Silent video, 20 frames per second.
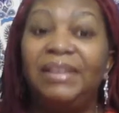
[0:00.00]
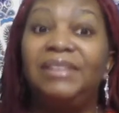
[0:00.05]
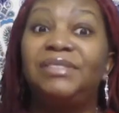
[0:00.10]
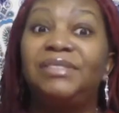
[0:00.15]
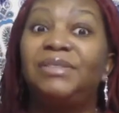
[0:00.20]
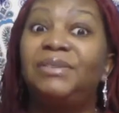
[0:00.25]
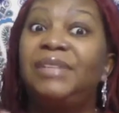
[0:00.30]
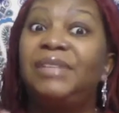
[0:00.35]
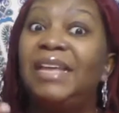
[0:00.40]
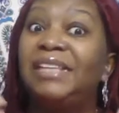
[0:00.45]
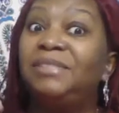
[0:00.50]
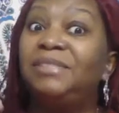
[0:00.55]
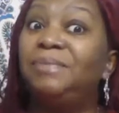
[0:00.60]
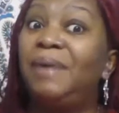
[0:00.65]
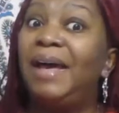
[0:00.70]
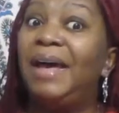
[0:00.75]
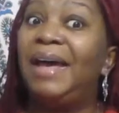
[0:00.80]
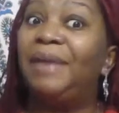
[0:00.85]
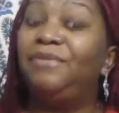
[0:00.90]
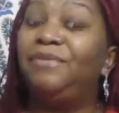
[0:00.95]
So that's
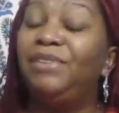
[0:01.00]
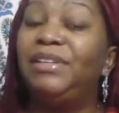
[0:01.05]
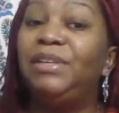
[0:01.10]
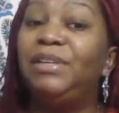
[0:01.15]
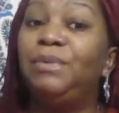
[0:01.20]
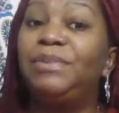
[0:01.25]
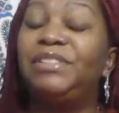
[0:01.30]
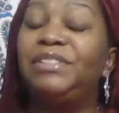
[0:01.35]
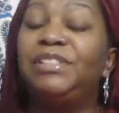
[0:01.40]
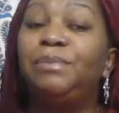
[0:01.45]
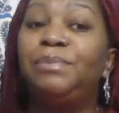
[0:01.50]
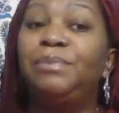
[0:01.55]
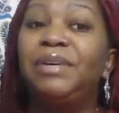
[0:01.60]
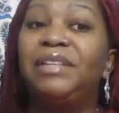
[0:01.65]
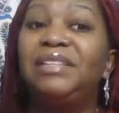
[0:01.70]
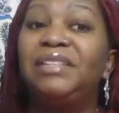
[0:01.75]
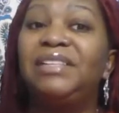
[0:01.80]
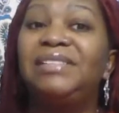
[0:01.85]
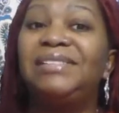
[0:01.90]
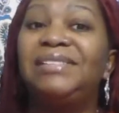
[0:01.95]
why I really wanted to
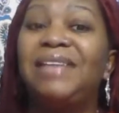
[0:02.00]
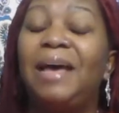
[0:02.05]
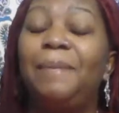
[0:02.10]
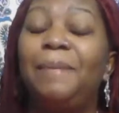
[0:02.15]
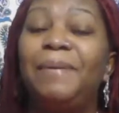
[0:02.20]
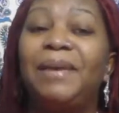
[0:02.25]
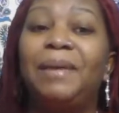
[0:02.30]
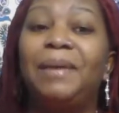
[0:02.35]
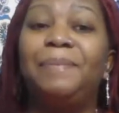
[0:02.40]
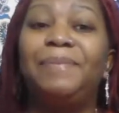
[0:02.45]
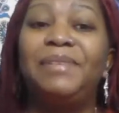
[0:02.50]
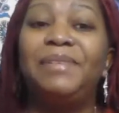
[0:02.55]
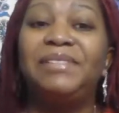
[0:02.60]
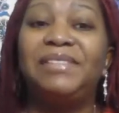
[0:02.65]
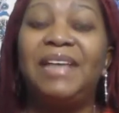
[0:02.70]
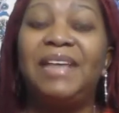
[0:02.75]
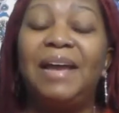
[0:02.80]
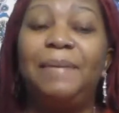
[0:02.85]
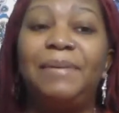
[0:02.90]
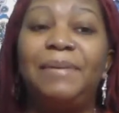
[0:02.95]
bring this topic up this
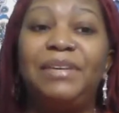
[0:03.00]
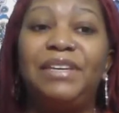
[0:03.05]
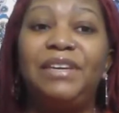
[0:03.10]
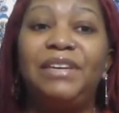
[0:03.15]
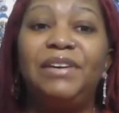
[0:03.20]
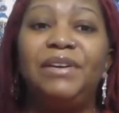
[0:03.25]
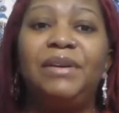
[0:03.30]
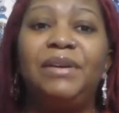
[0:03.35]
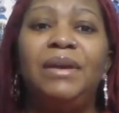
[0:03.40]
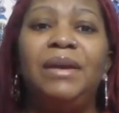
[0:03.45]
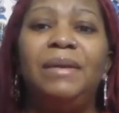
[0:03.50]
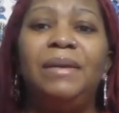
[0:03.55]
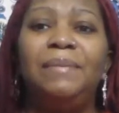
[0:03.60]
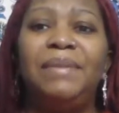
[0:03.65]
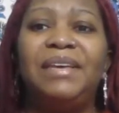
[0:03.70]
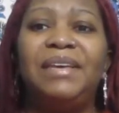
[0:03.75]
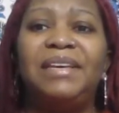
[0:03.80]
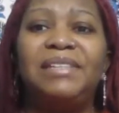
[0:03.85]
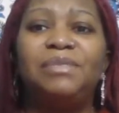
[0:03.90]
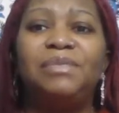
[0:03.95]
time of year,
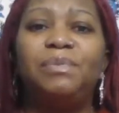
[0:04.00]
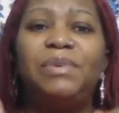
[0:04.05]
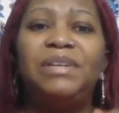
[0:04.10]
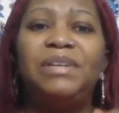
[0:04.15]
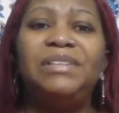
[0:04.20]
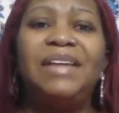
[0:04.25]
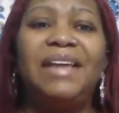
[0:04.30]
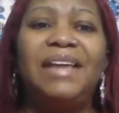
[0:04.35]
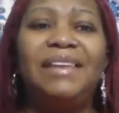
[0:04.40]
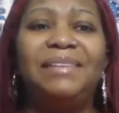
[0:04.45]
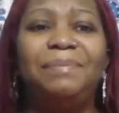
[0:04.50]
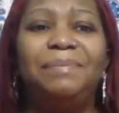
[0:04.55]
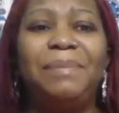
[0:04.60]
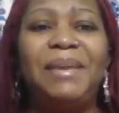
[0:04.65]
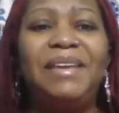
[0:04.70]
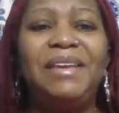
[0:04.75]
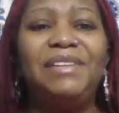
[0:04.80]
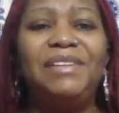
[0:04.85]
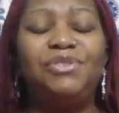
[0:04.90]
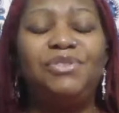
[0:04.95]
because we're not
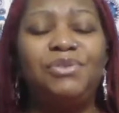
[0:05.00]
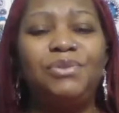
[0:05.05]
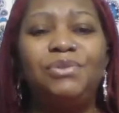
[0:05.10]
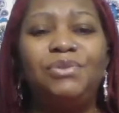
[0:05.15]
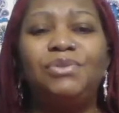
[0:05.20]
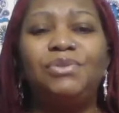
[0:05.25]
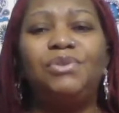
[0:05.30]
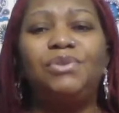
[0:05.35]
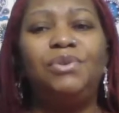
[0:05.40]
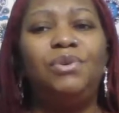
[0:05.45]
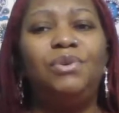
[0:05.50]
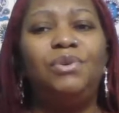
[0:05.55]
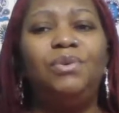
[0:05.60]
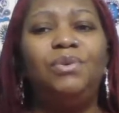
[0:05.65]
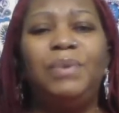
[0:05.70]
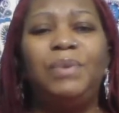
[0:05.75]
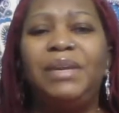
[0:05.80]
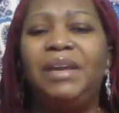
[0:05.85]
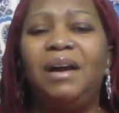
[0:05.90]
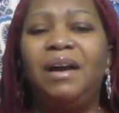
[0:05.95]
being true to who
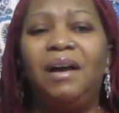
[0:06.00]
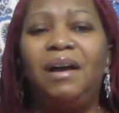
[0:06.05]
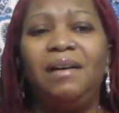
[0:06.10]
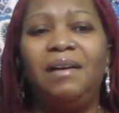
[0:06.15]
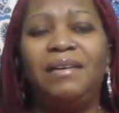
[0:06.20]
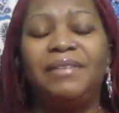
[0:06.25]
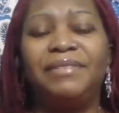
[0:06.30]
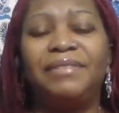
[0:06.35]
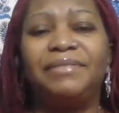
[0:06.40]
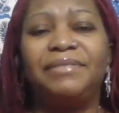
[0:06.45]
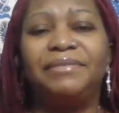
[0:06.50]
we are.